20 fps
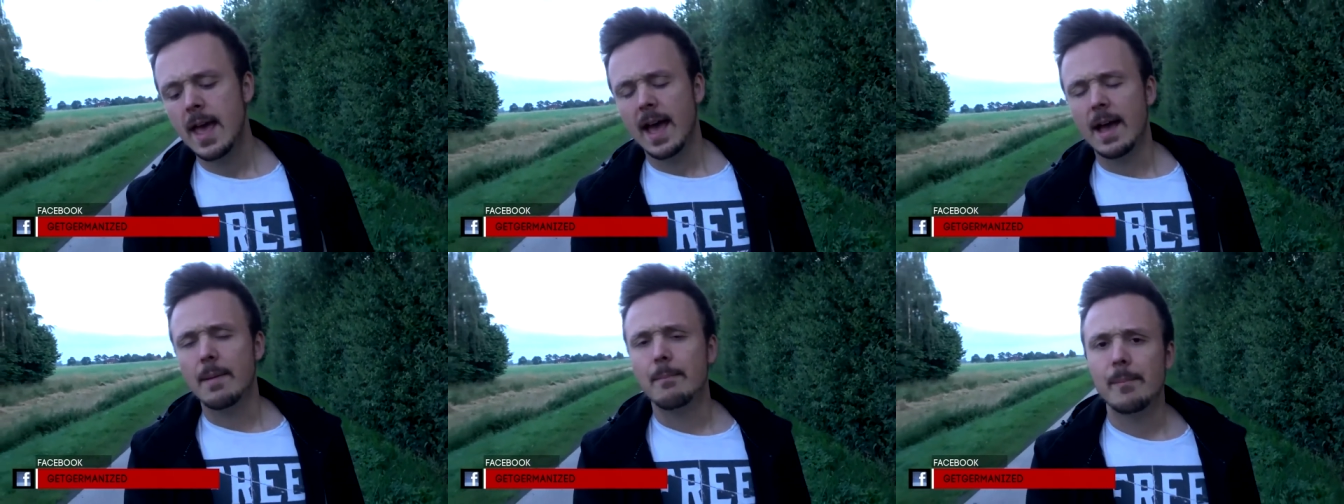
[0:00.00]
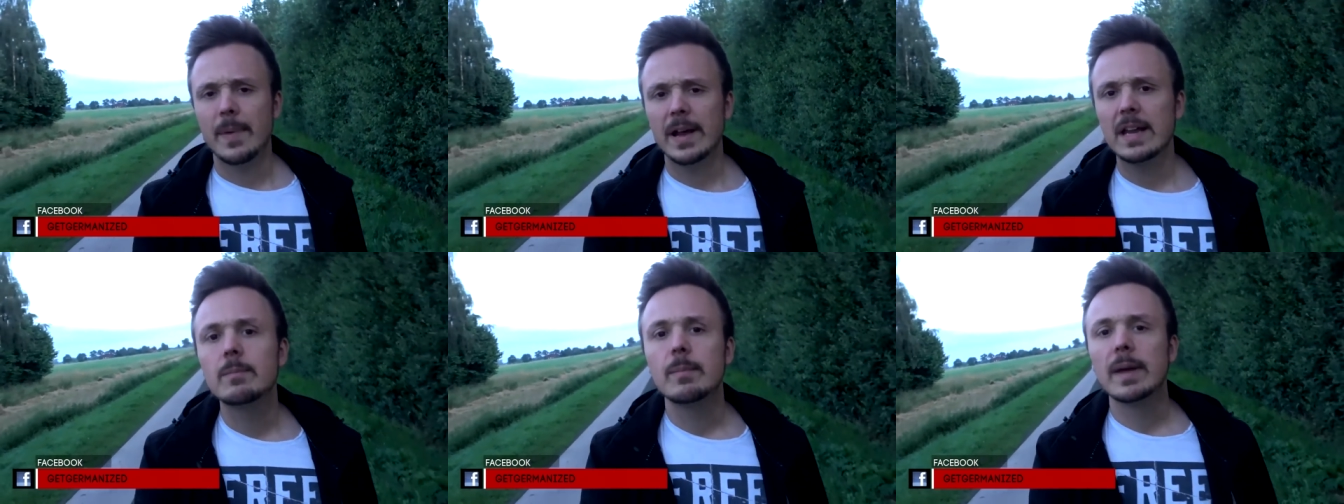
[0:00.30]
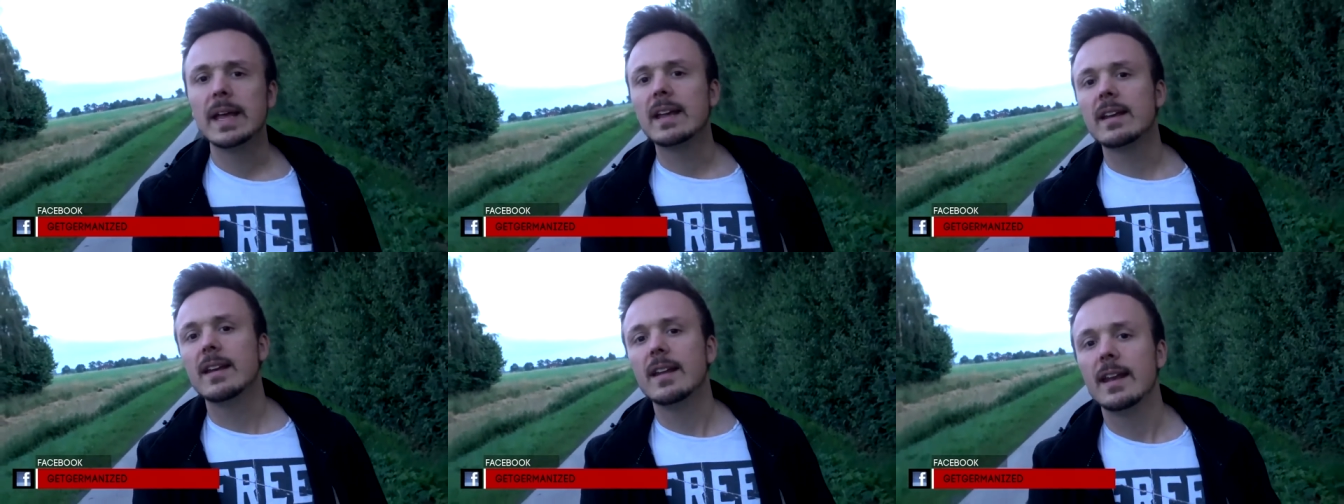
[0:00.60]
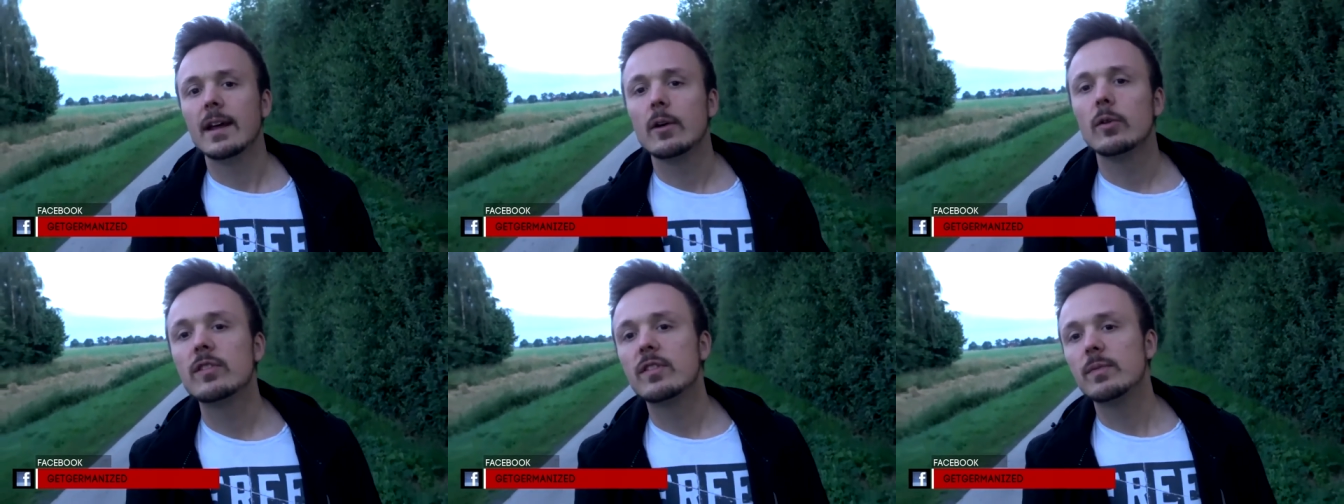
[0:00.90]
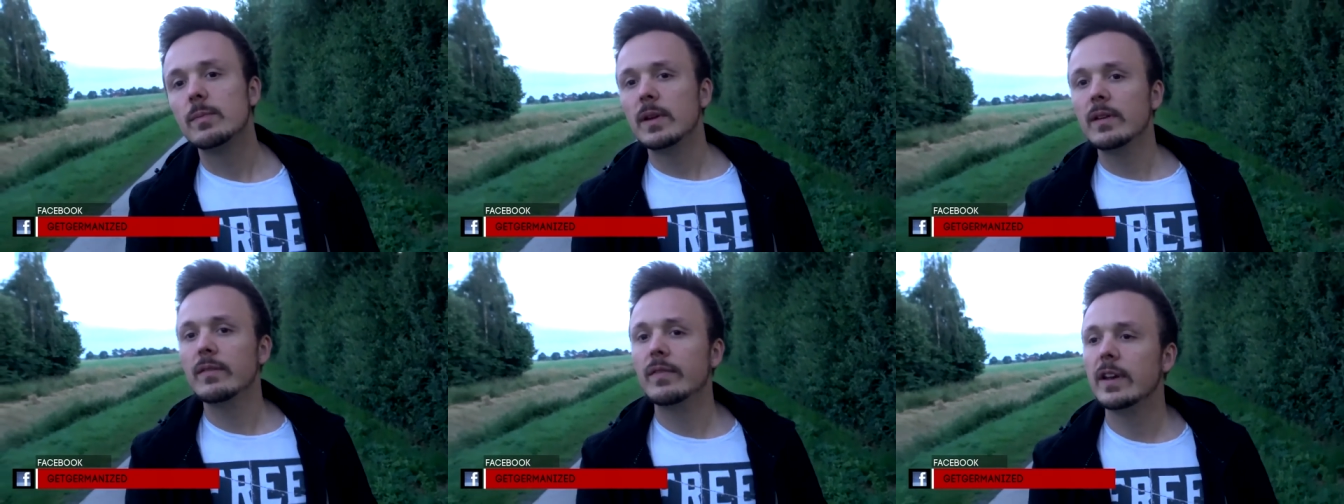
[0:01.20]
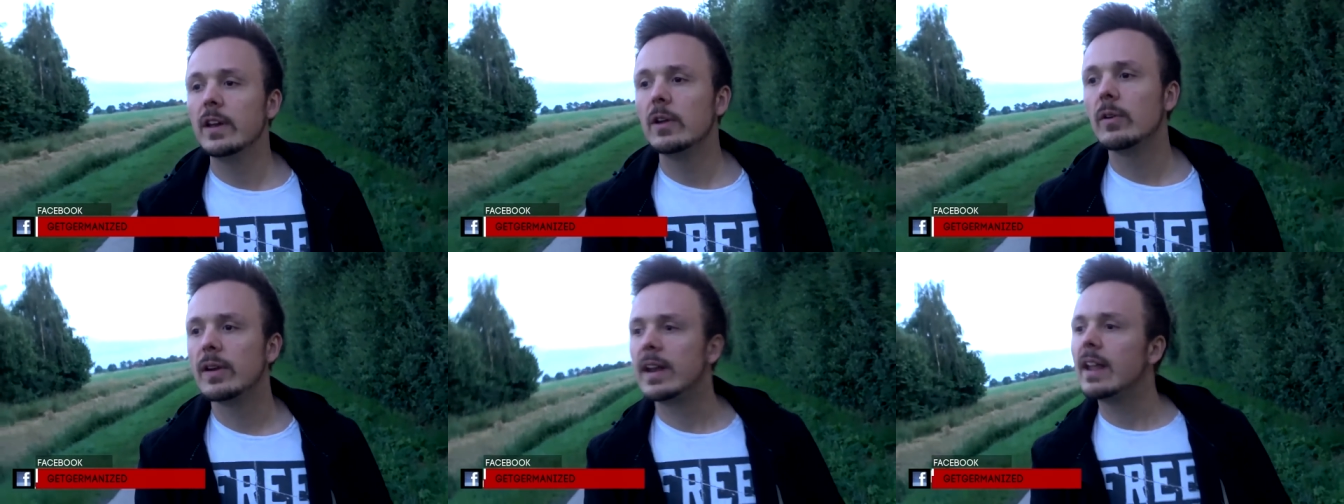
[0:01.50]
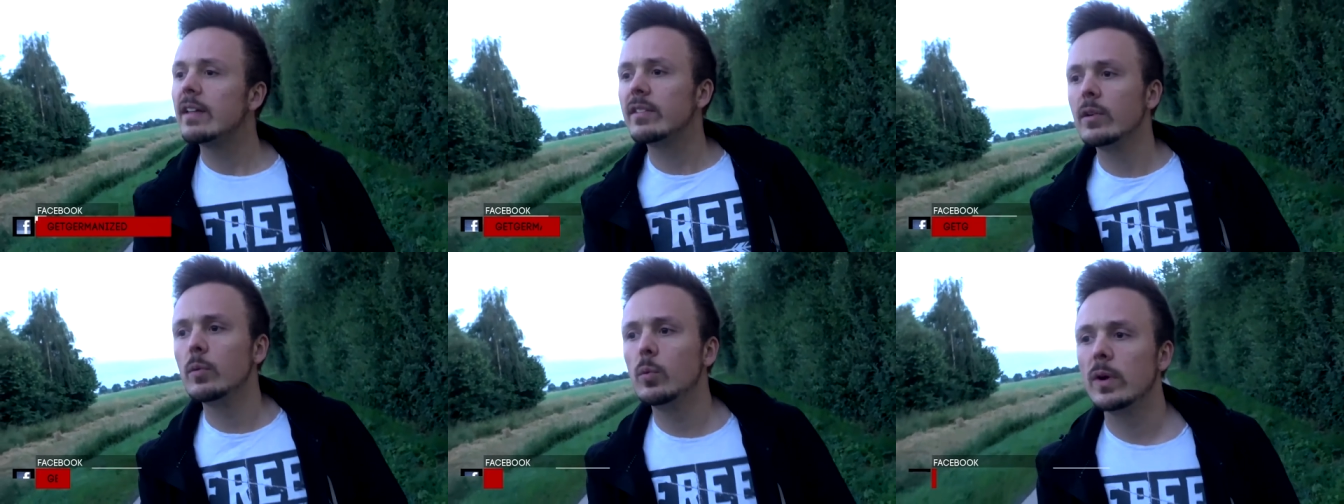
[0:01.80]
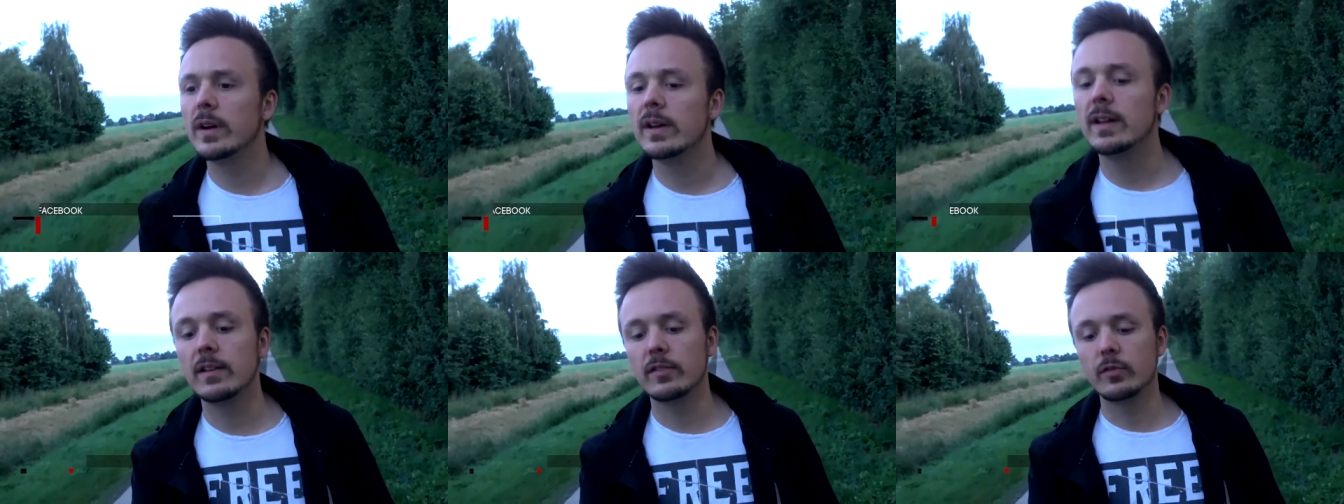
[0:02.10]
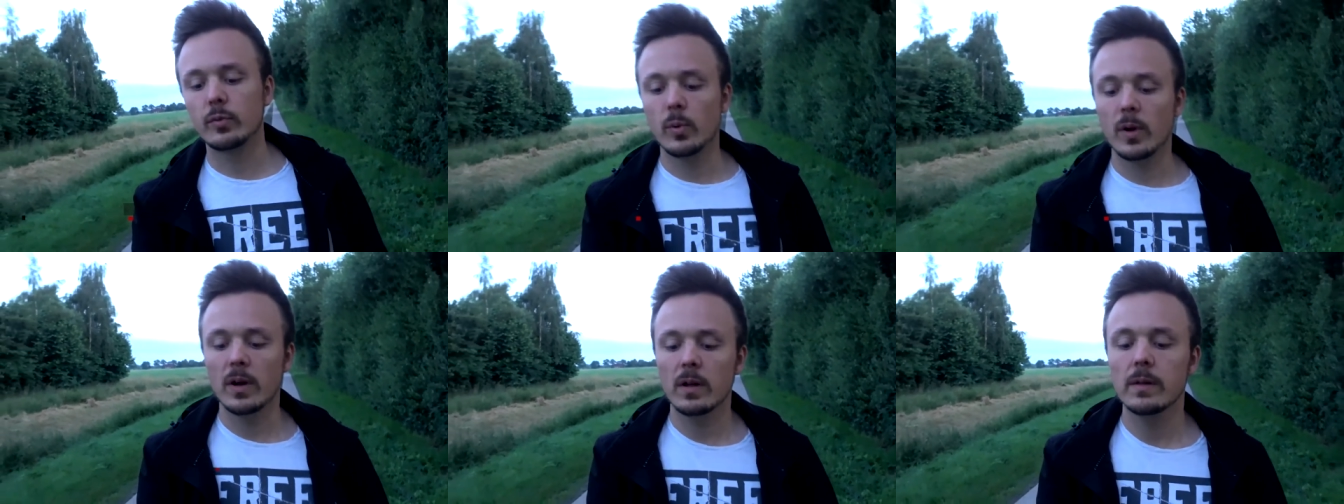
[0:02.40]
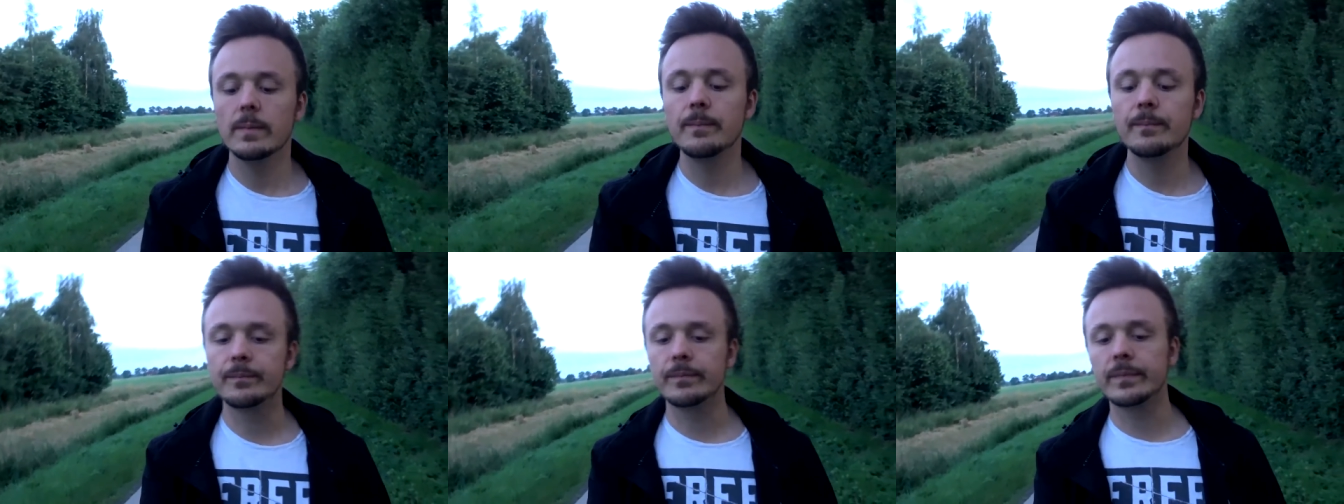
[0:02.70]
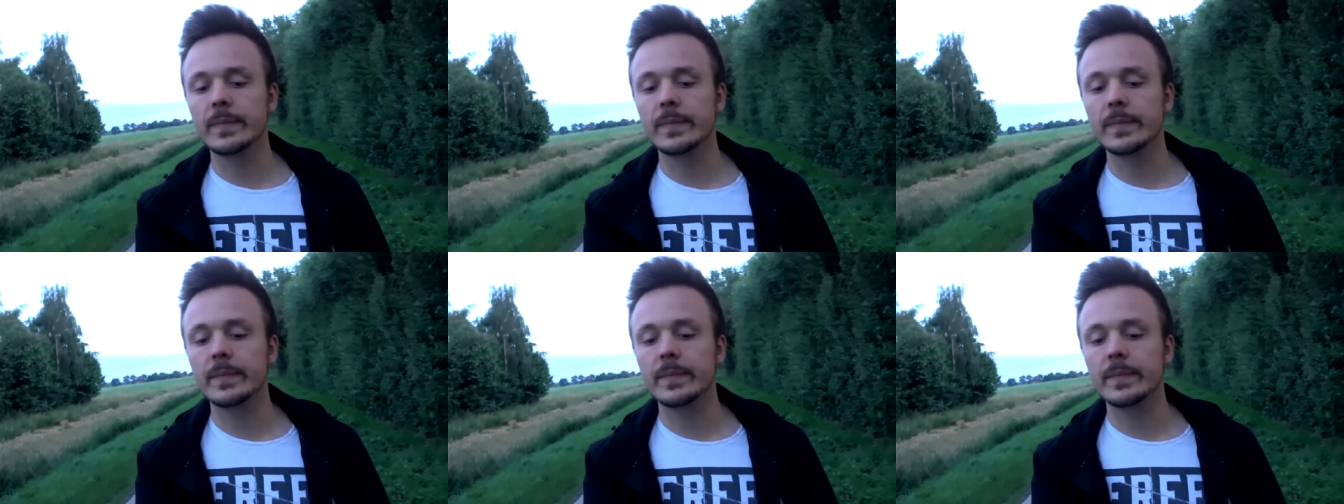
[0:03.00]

I might make an announcement video, another one as well.